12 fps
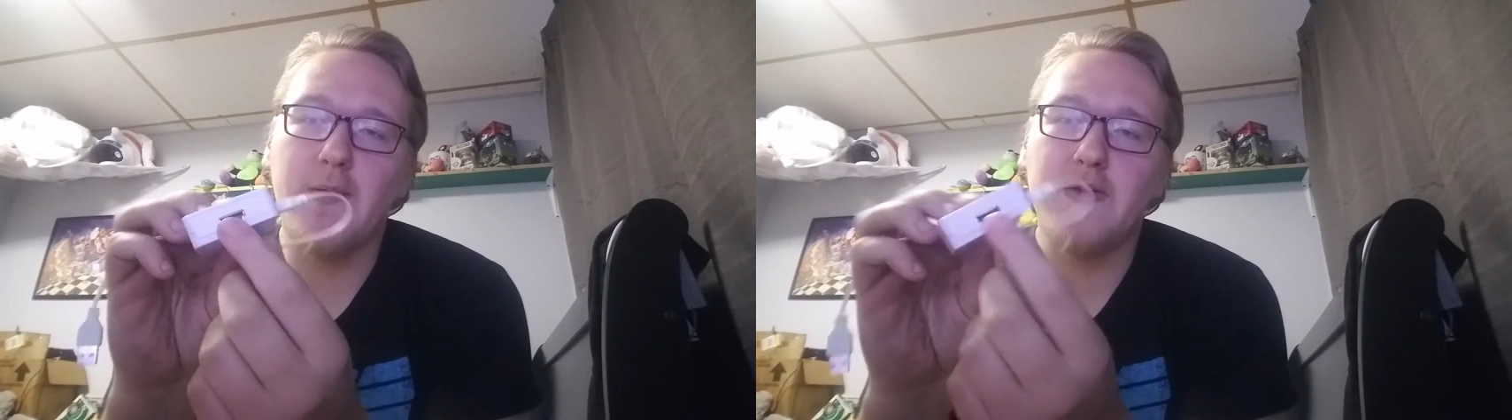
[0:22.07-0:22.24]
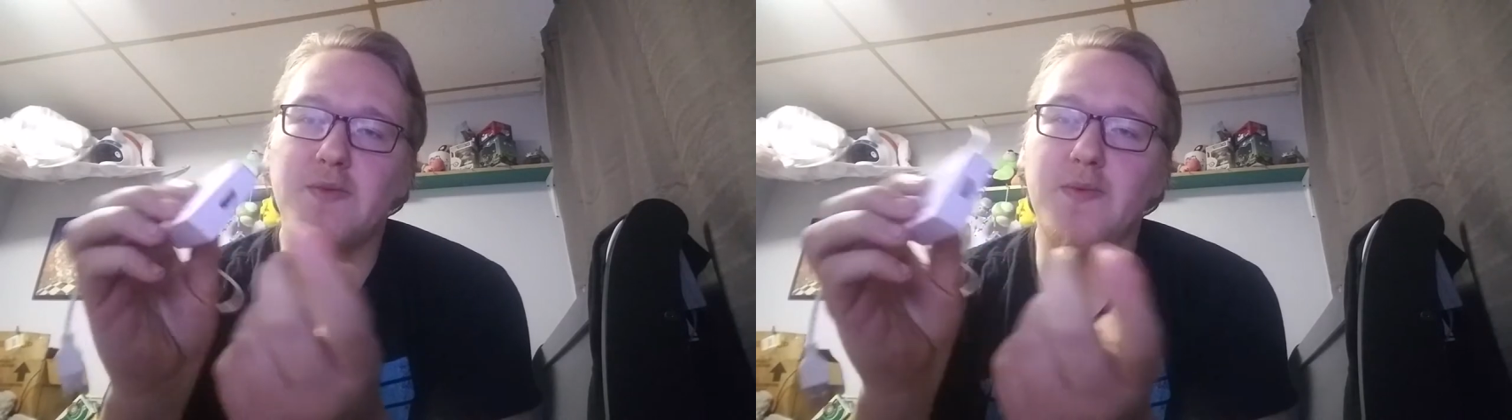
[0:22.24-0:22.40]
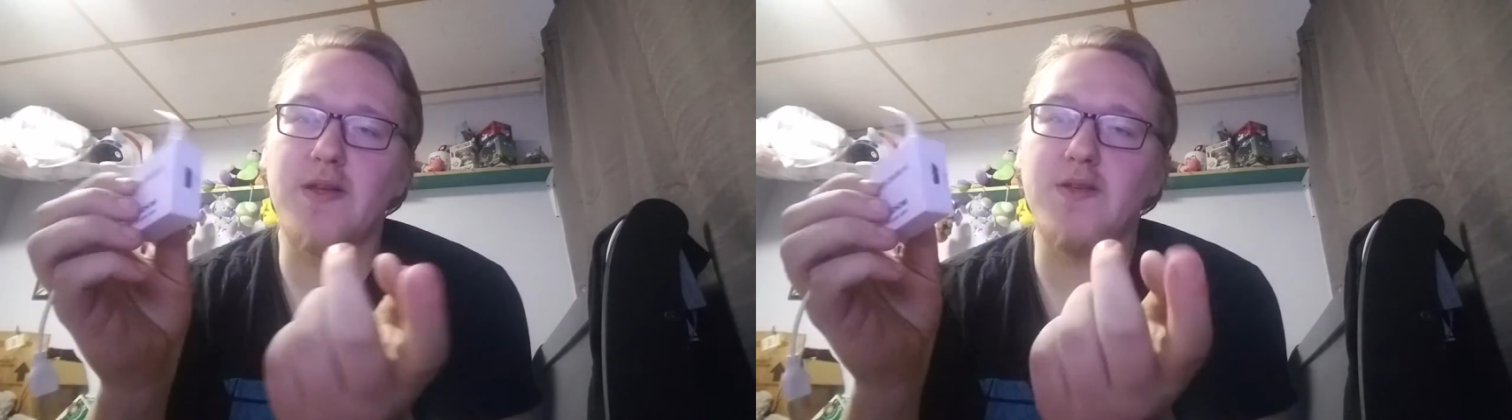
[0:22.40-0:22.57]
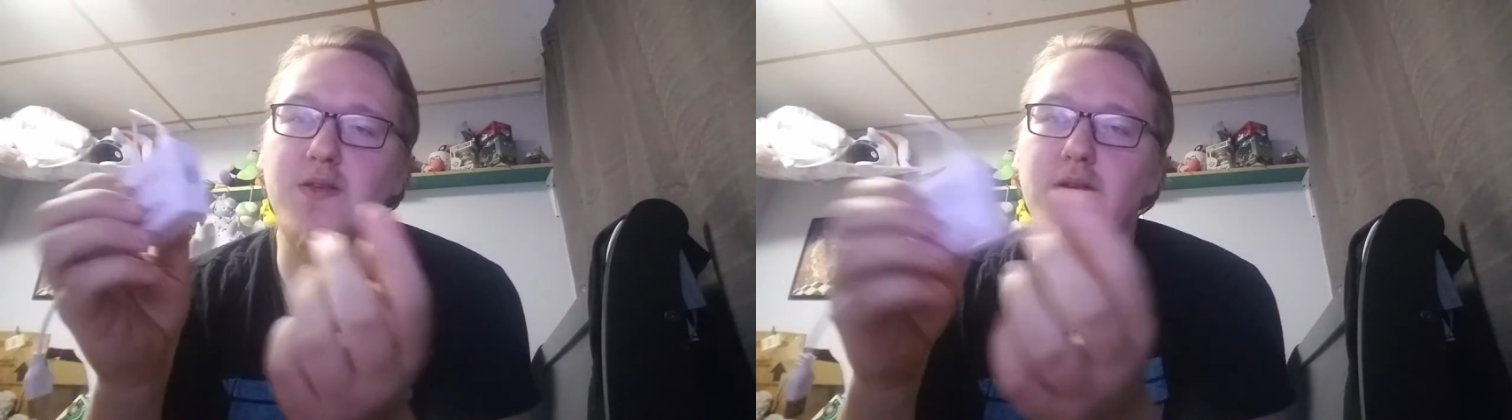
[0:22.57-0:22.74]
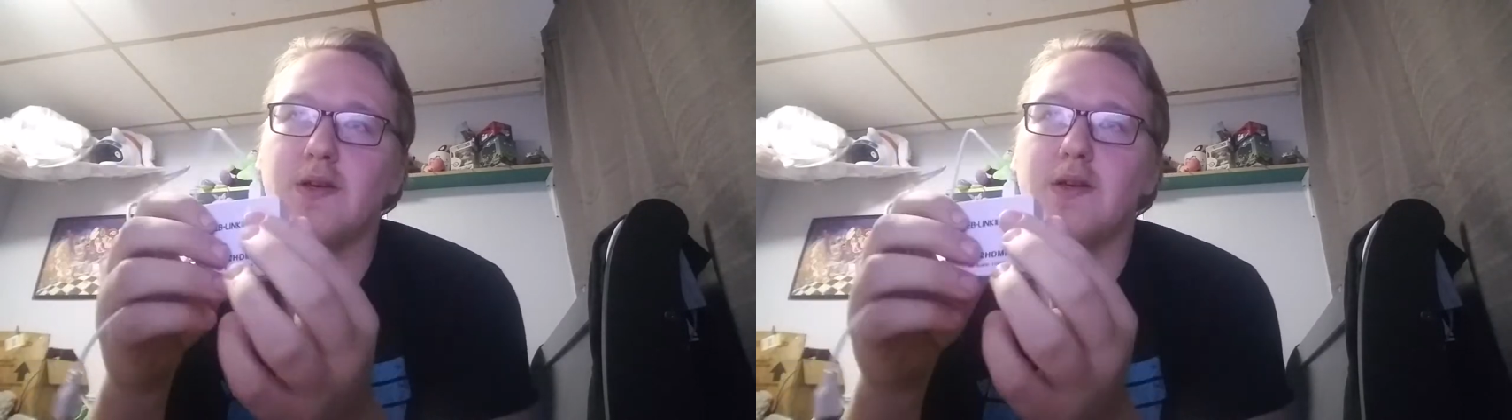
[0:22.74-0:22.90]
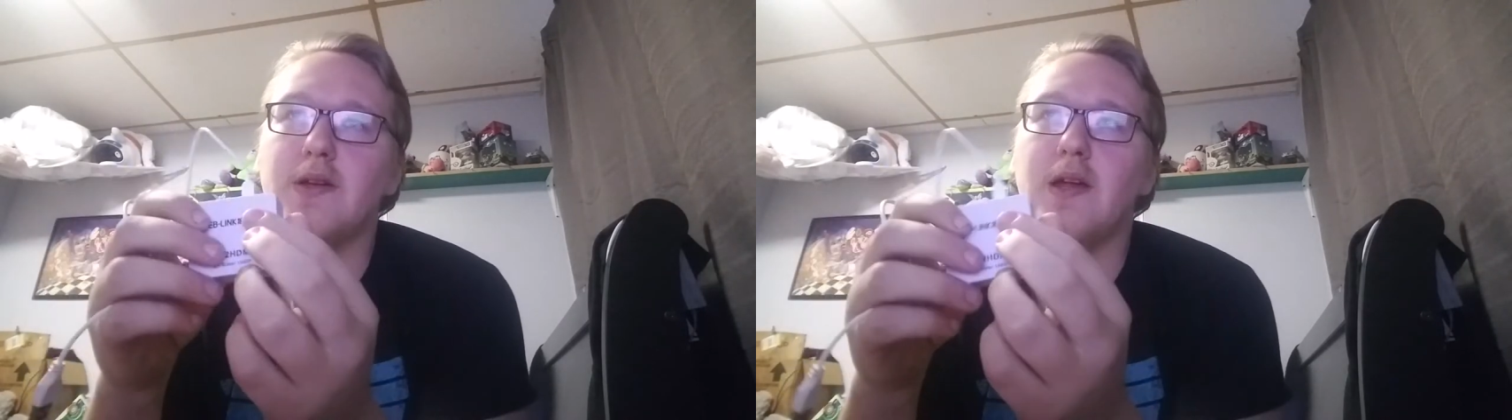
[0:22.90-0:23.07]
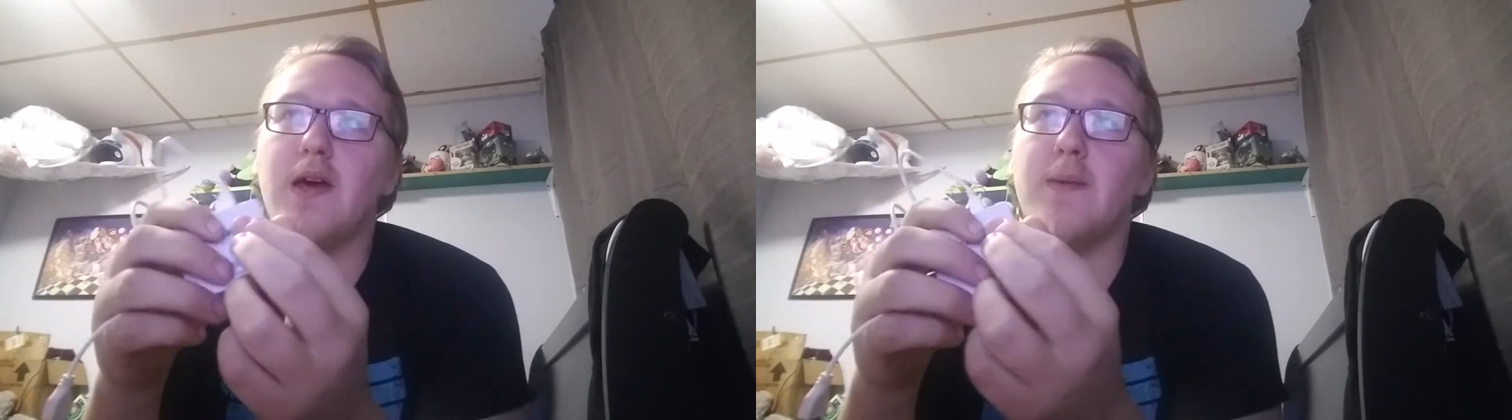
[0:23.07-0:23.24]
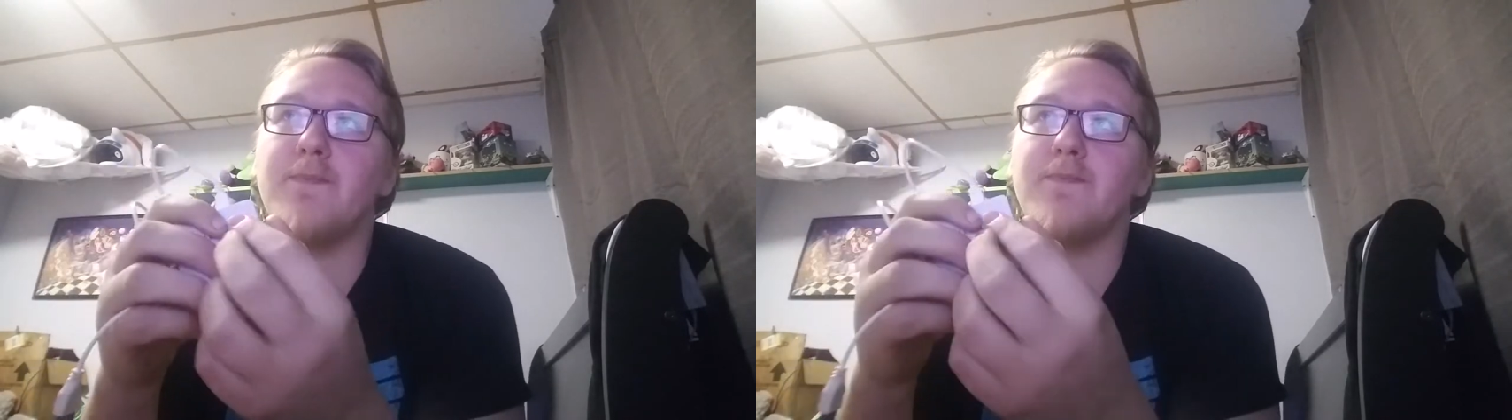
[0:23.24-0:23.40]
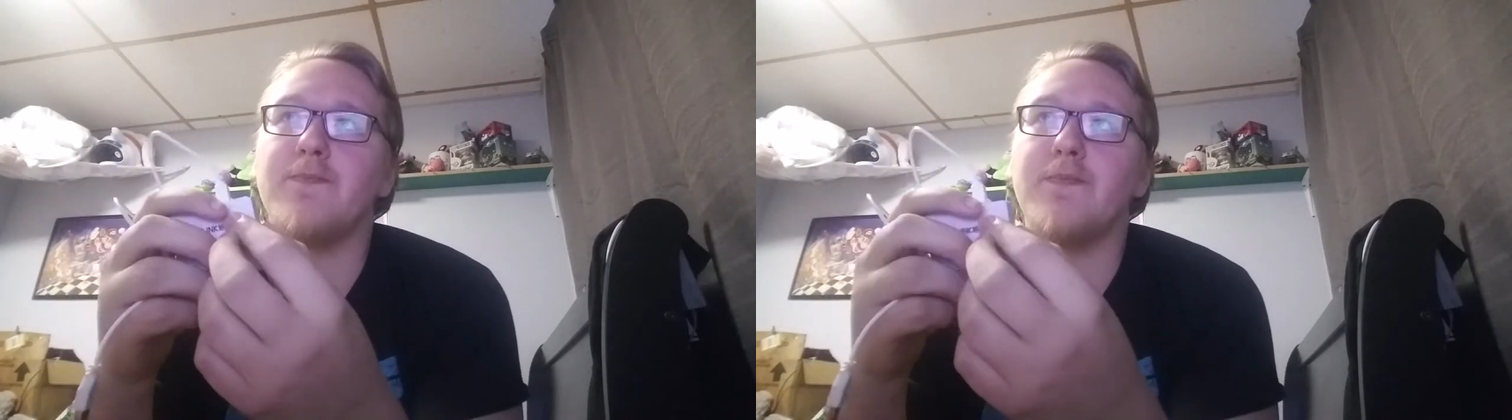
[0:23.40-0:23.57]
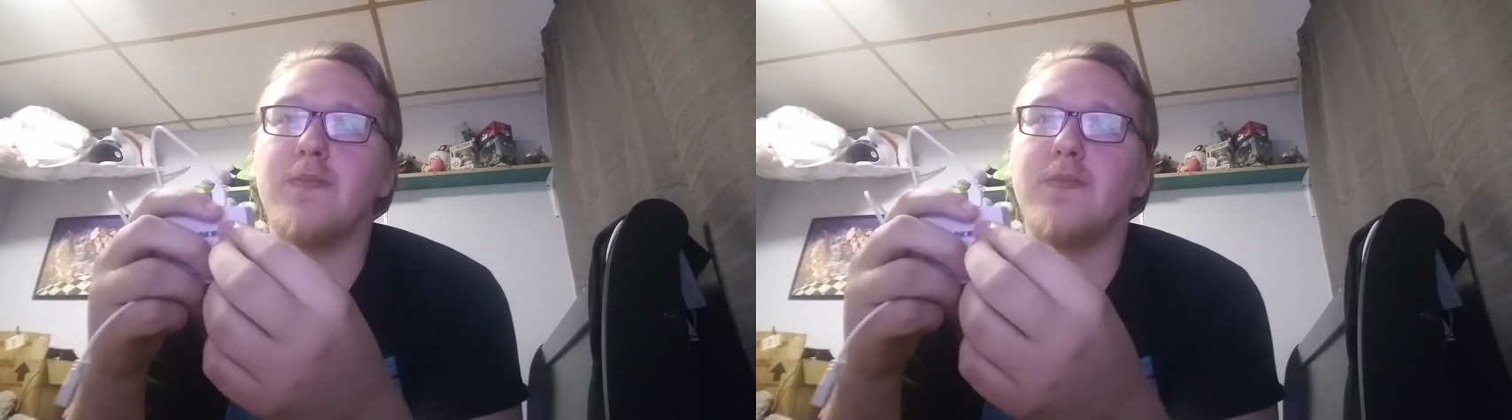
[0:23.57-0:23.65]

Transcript: which means you could um,